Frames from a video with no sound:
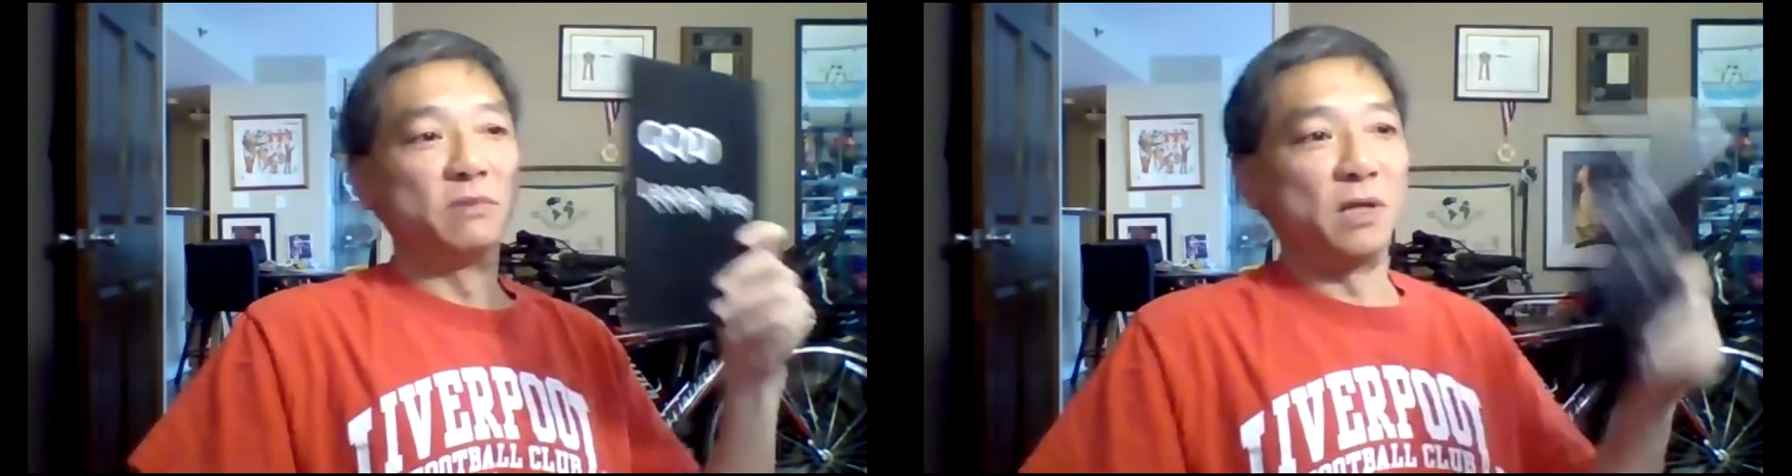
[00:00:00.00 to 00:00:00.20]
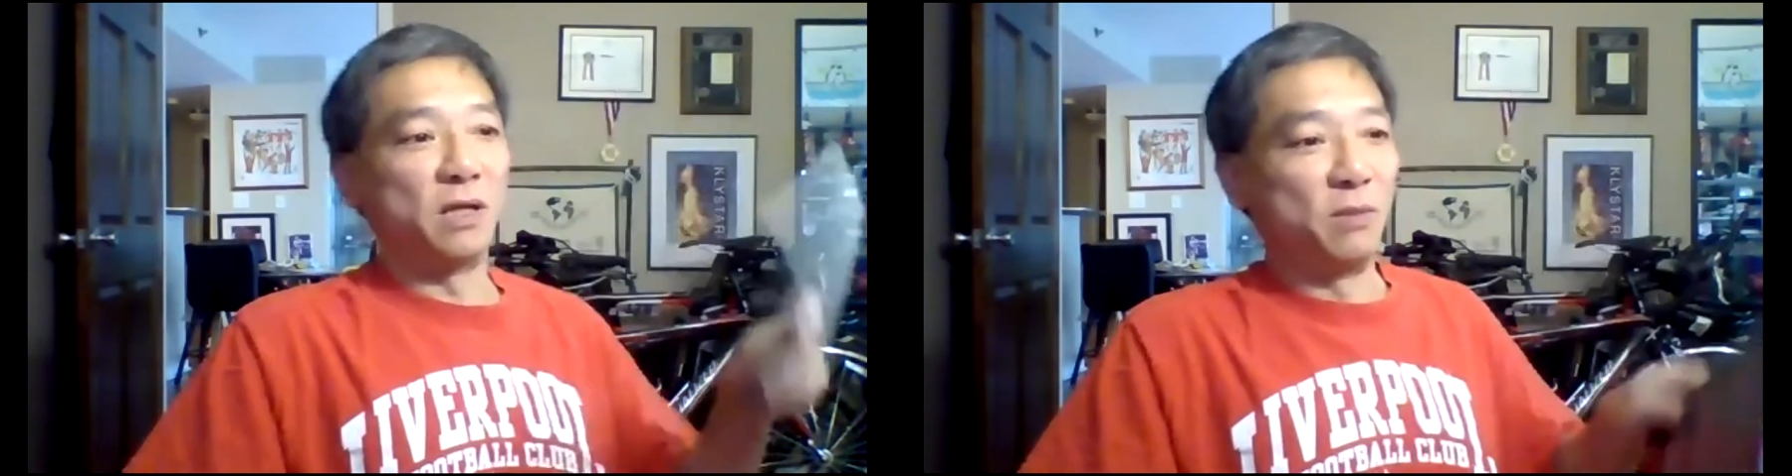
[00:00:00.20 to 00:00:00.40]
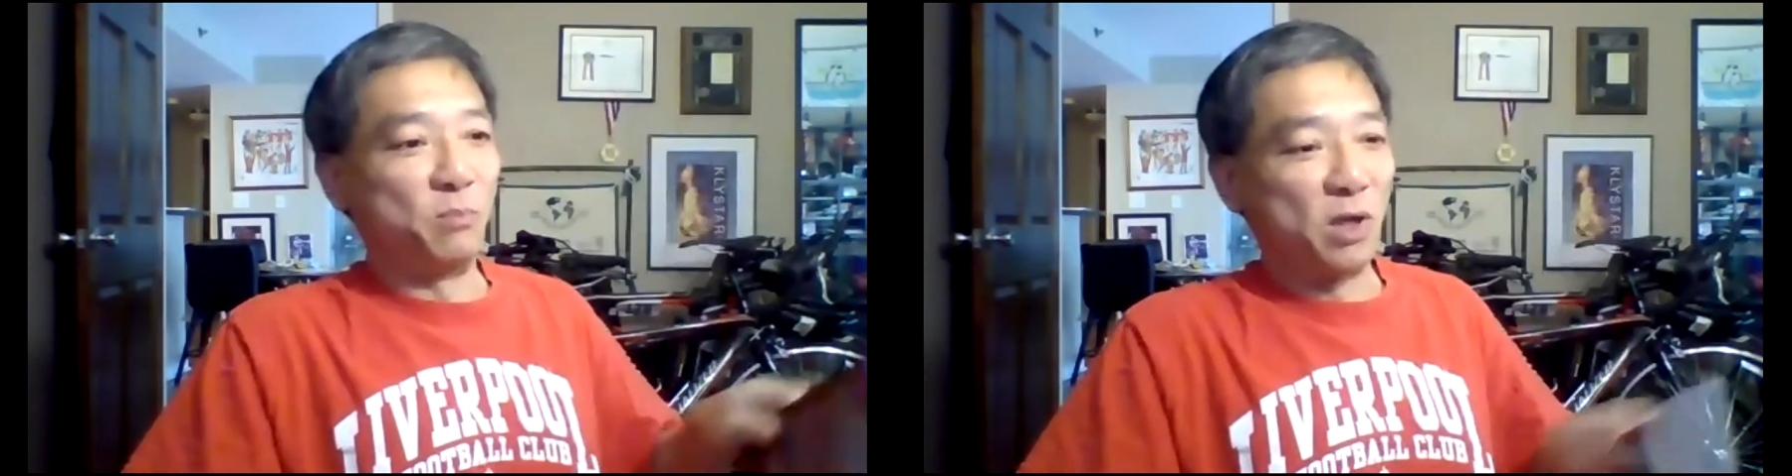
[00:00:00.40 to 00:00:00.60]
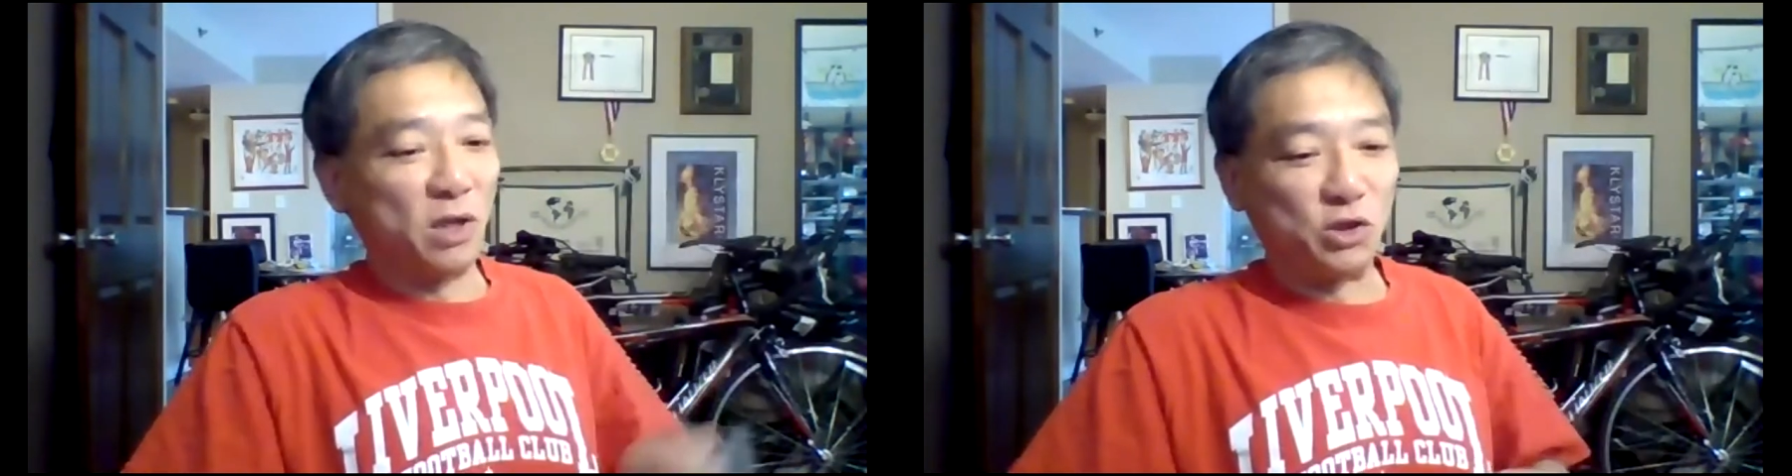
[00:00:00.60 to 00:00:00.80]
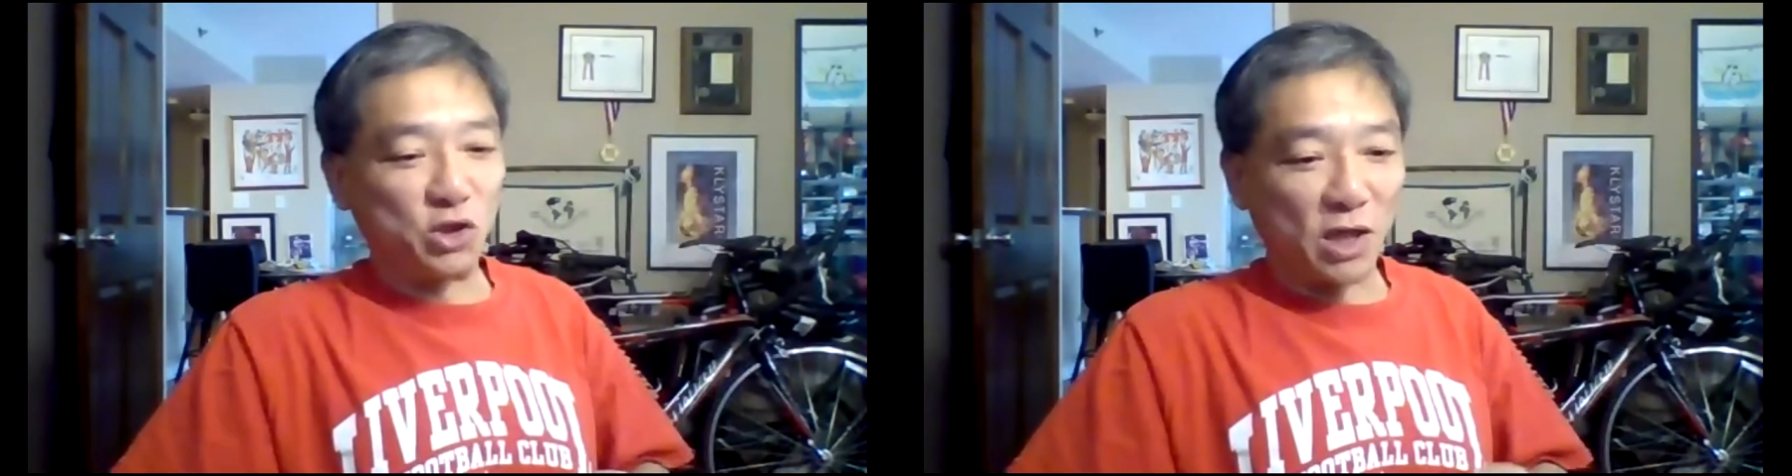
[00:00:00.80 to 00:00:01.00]
I
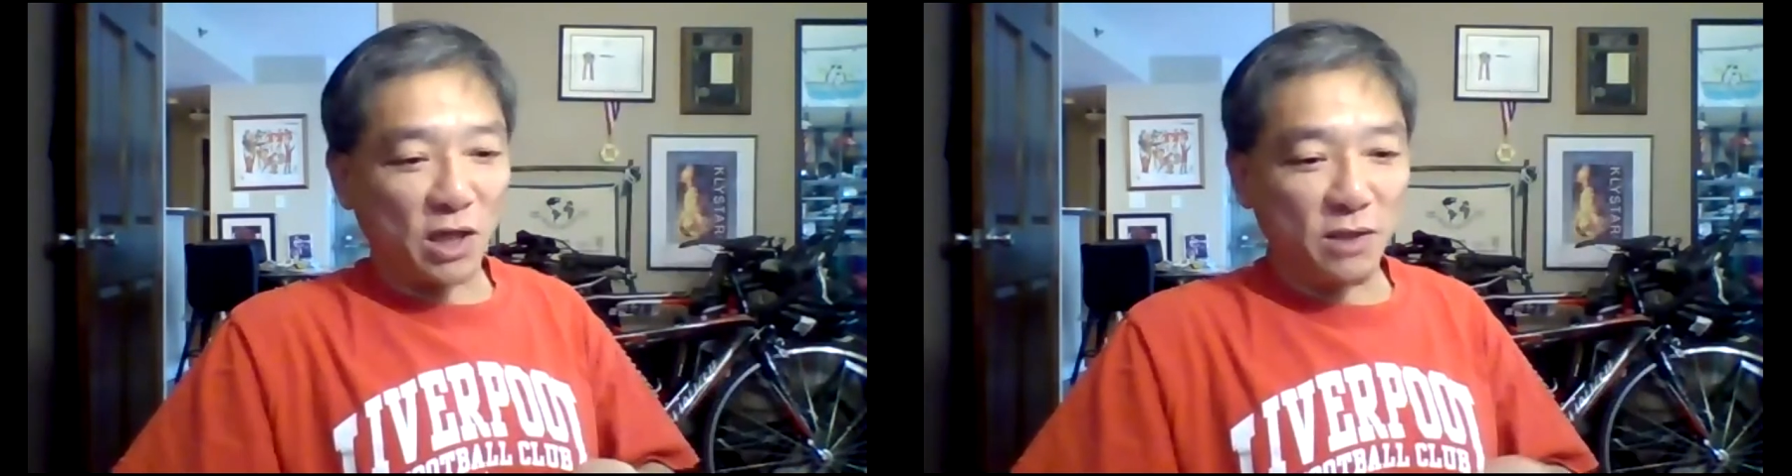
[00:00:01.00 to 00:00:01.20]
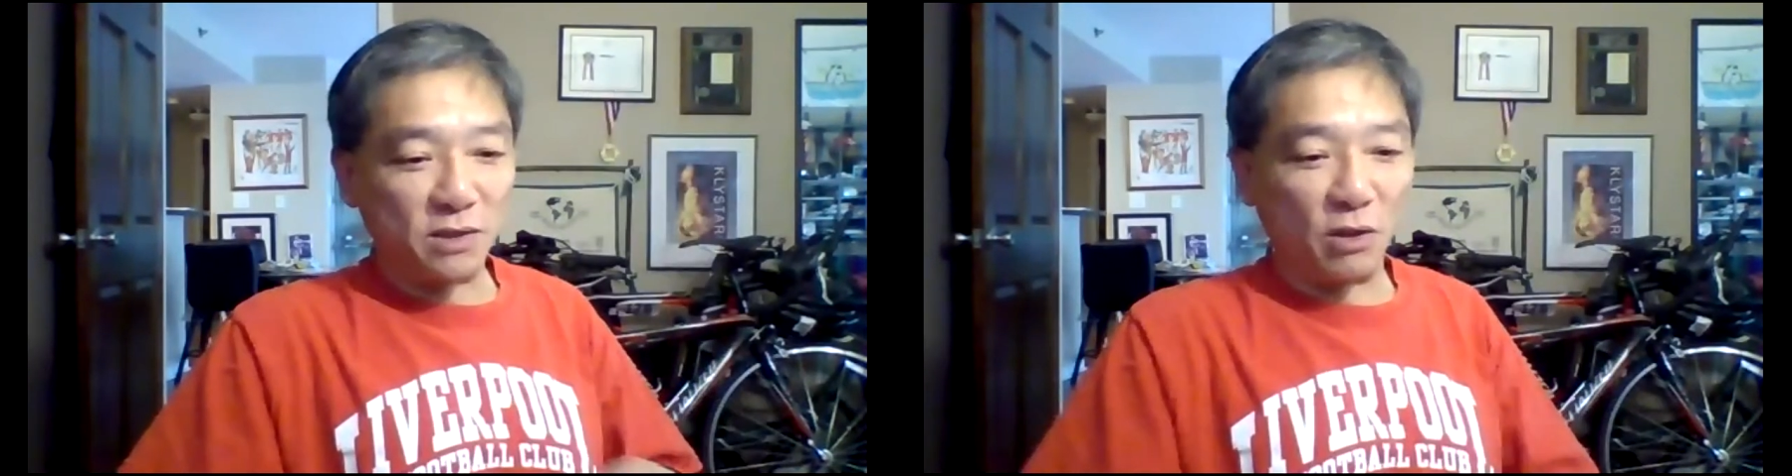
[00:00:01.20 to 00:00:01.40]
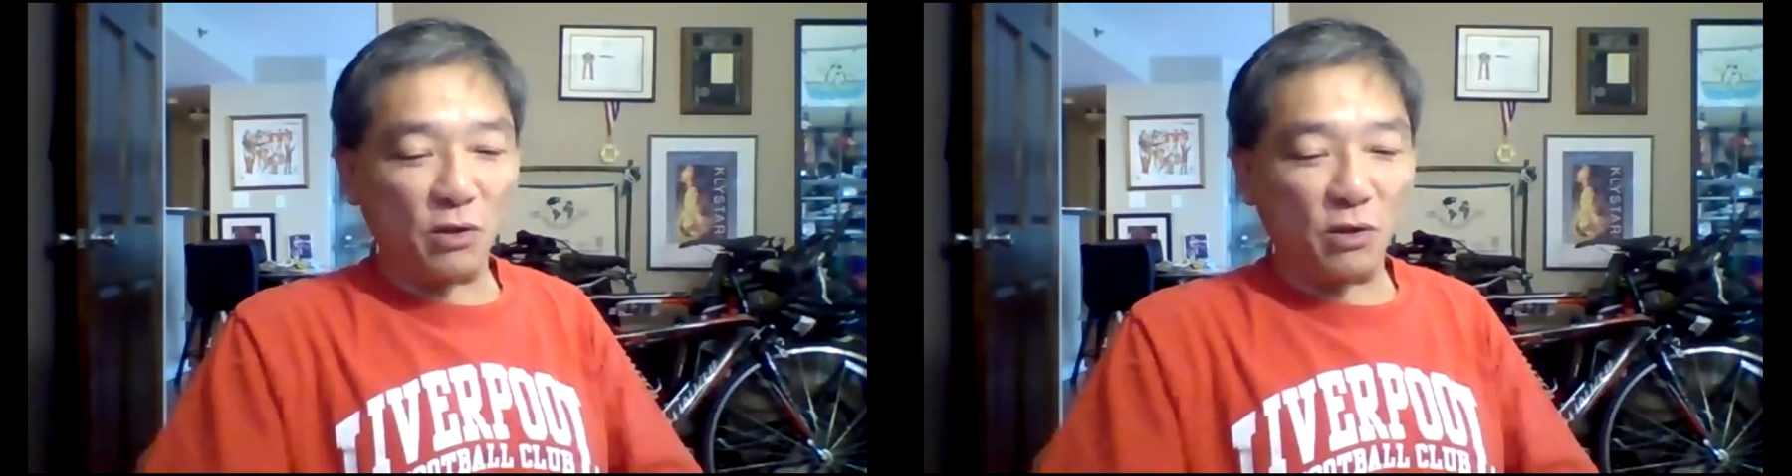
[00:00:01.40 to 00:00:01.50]
apologize,